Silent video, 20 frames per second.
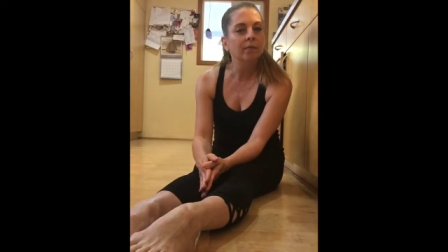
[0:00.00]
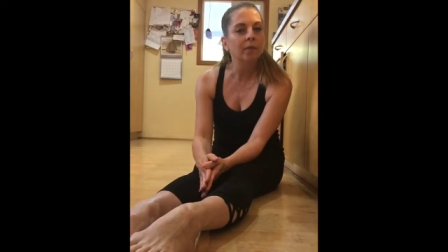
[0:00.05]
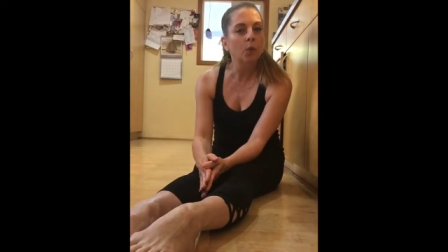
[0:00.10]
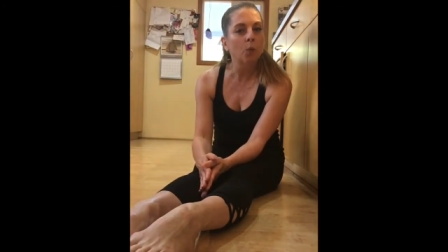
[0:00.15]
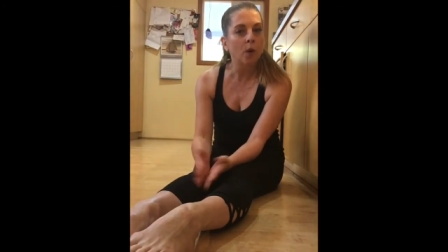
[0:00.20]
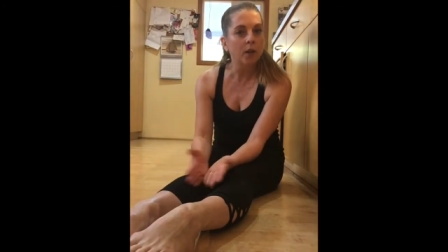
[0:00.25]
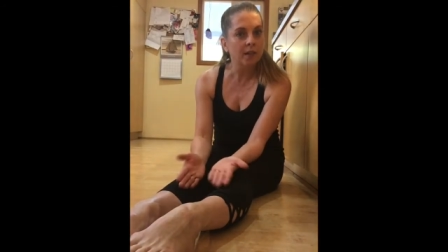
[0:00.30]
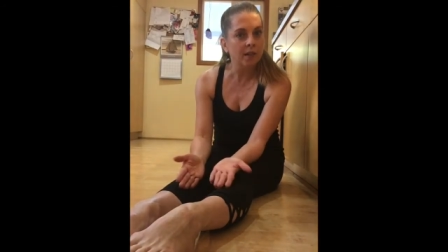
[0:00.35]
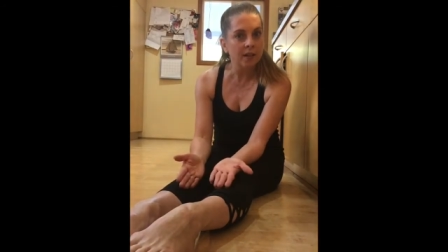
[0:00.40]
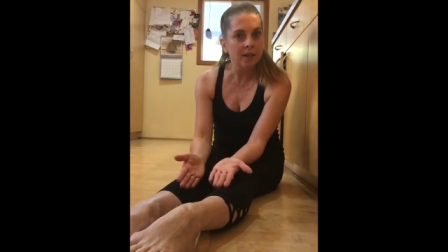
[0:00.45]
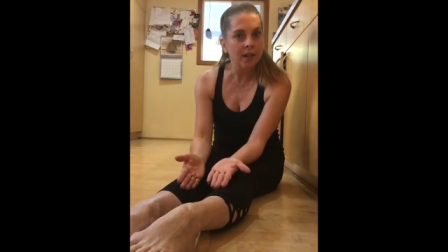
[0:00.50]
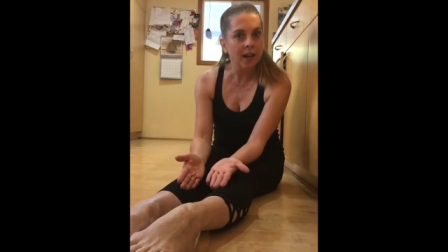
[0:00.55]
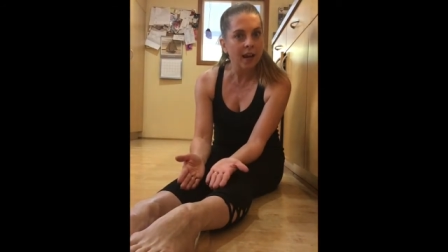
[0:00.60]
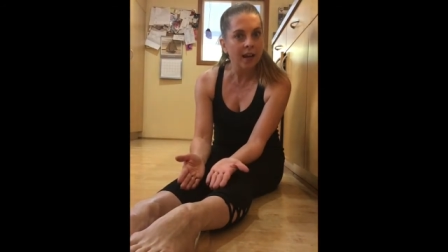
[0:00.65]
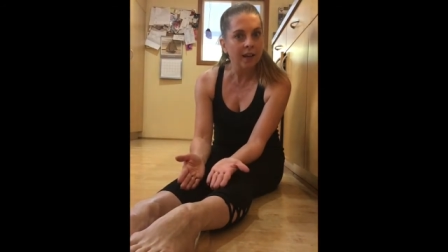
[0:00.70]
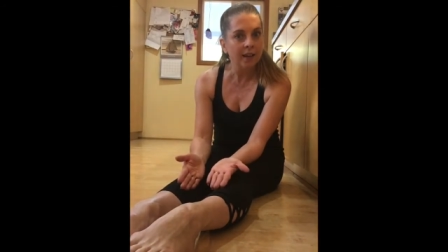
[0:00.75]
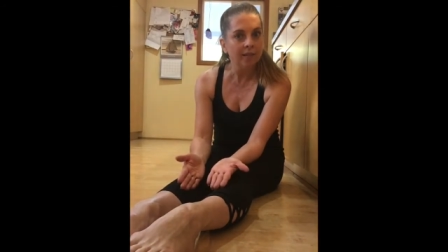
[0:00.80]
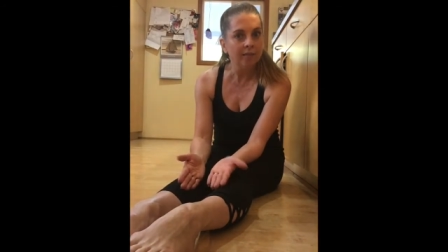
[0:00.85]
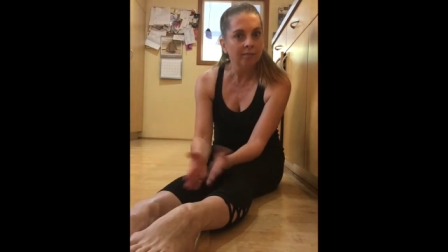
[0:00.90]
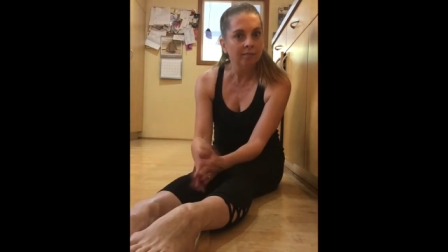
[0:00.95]
once a
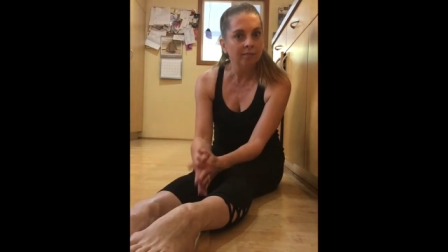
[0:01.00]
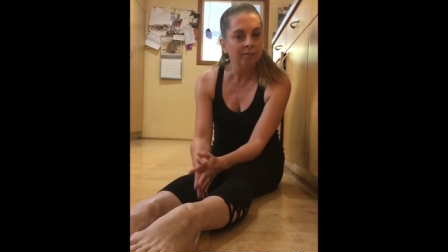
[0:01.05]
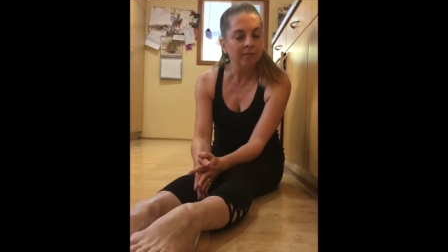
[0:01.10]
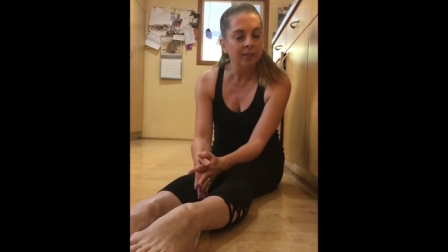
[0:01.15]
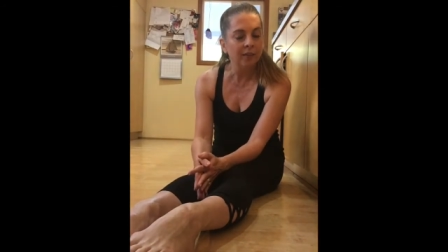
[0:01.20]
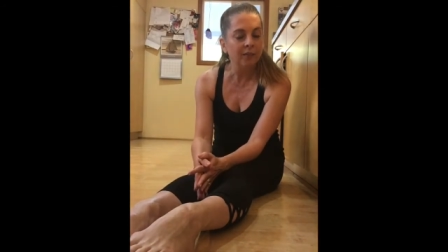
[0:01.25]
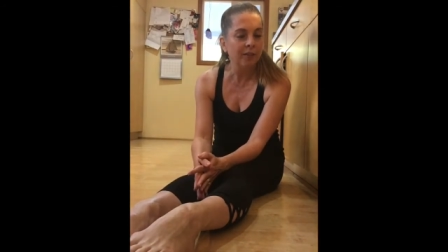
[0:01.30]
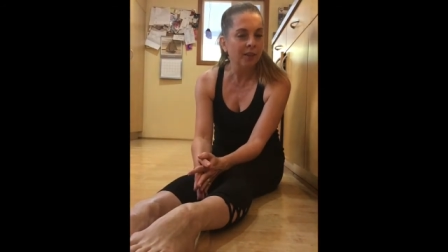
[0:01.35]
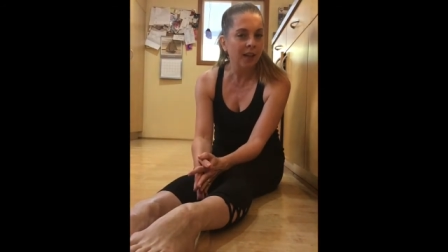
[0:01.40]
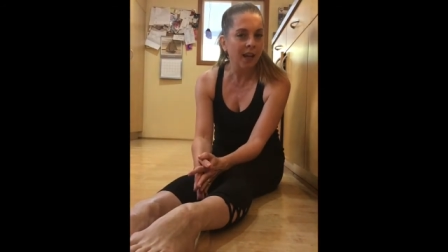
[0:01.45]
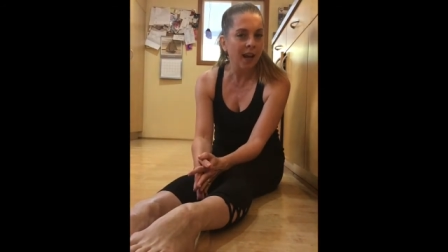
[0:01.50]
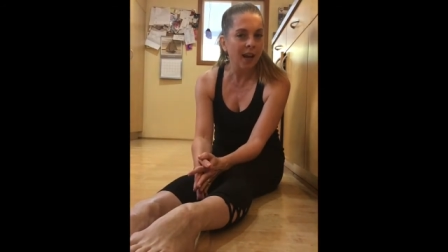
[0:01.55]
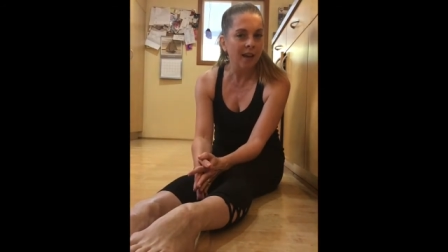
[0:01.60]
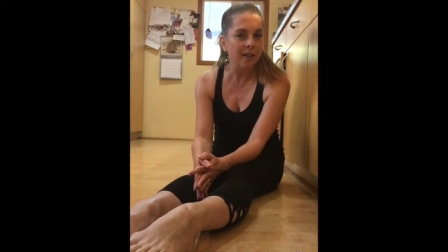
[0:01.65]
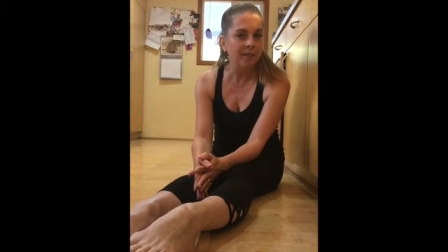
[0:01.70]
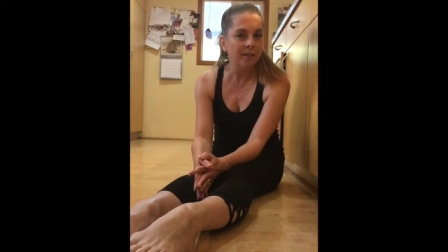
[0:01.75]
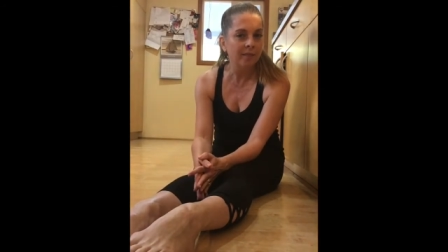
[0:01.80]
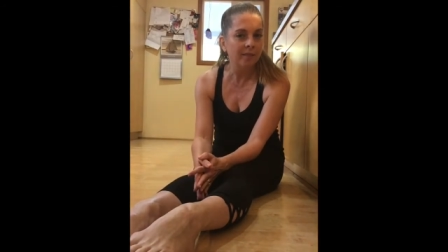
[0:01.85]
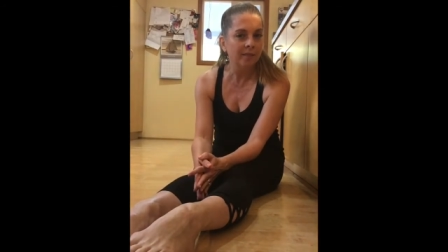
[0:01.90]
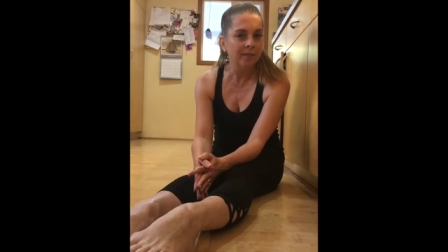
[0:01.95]
day if you
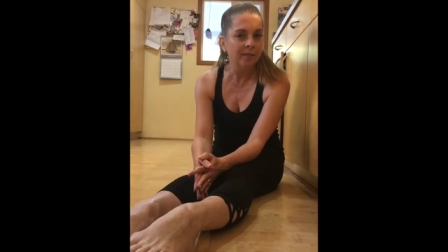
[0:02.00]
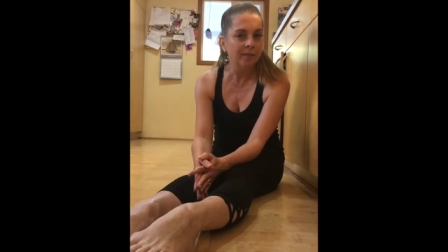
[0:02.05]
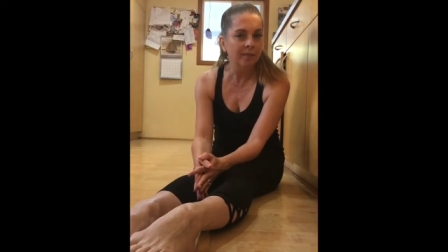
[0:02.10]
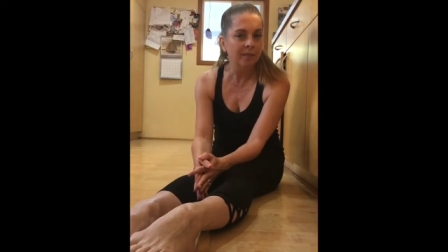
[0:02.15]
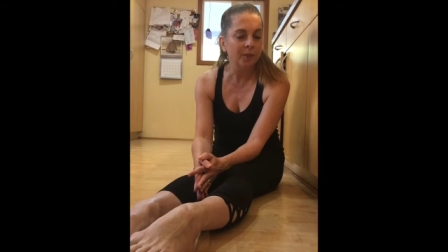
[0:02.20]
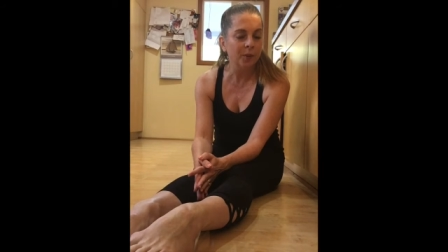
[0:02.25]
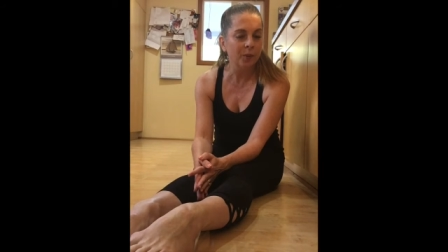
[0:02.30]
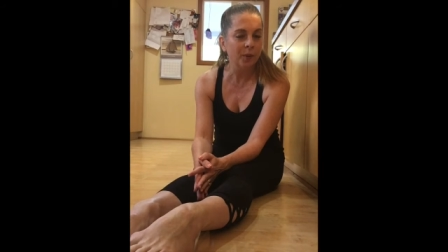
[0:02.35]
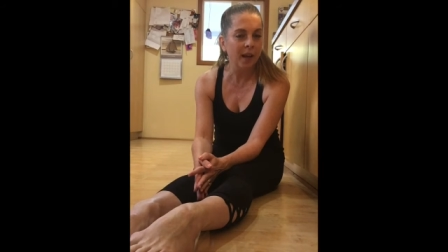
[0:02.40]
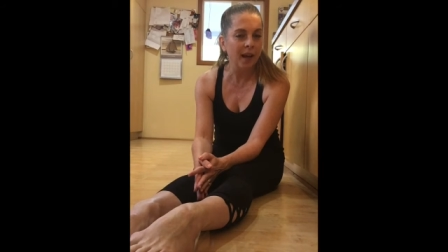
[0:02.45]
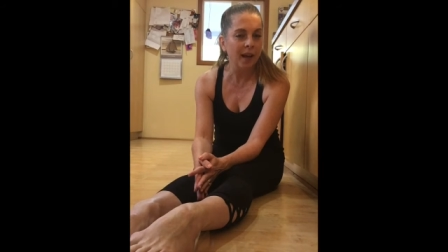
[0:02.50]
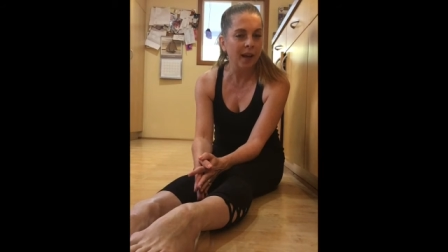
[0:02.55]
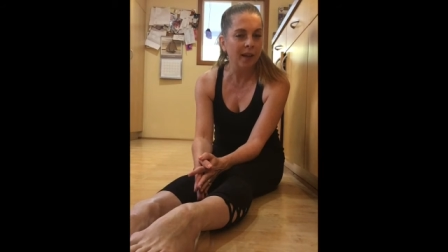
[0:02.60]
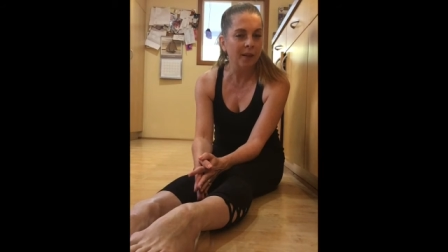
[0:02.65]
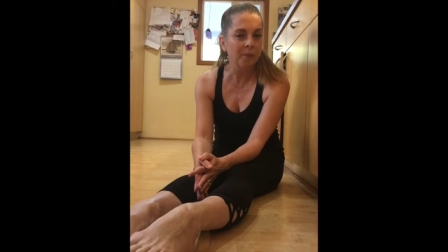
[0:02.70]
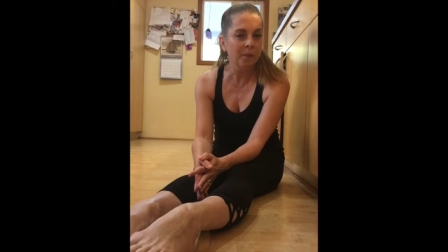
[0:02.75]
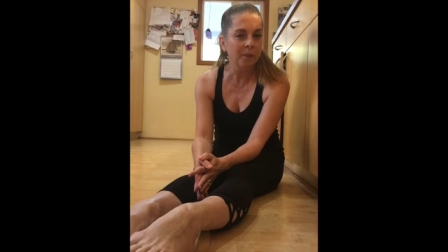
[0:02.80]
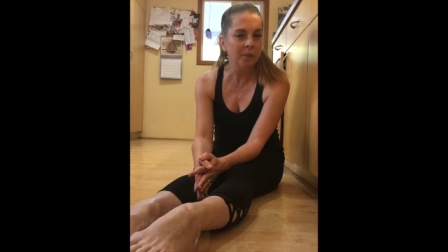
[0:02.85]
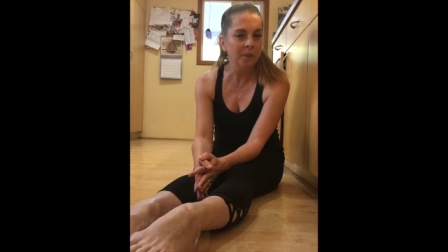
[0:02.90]
can, okay?